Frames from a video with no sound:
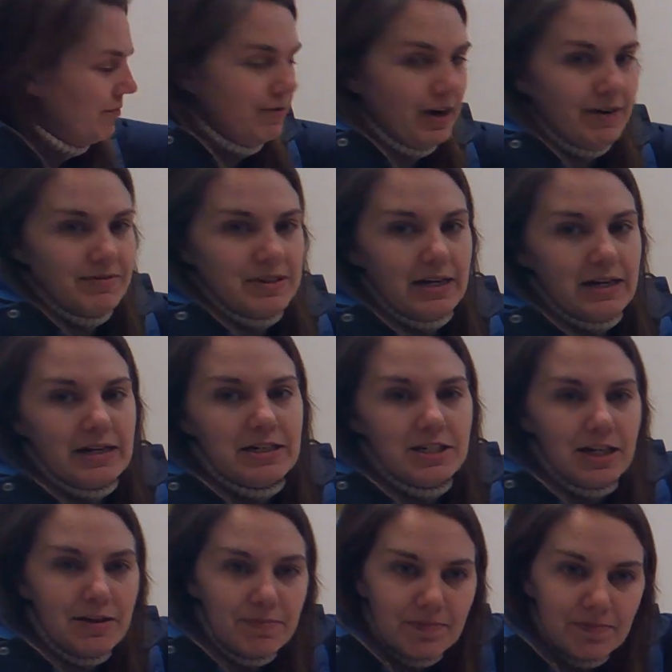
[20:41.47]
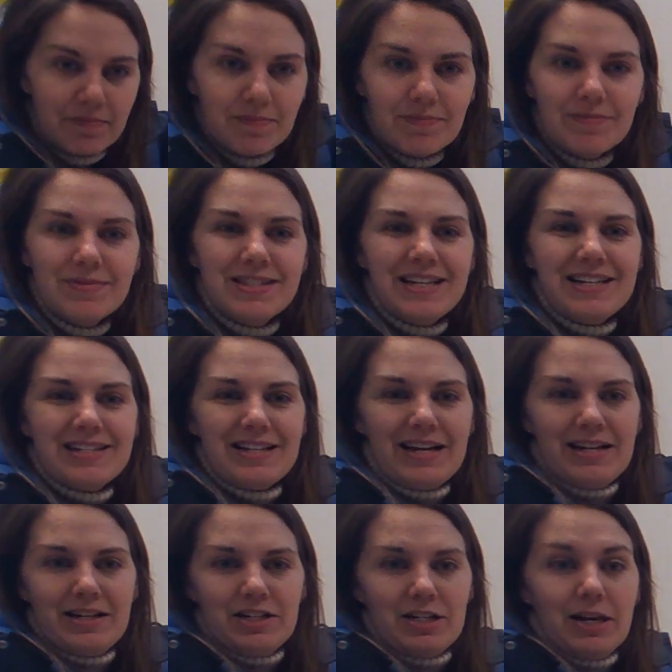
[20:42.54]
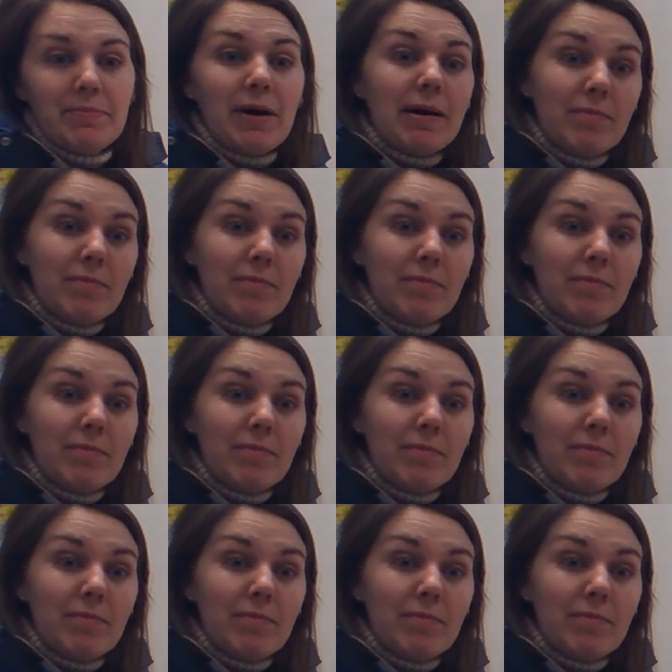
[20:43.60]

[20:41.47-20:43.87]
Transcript: five-sided shape, six-sided shape.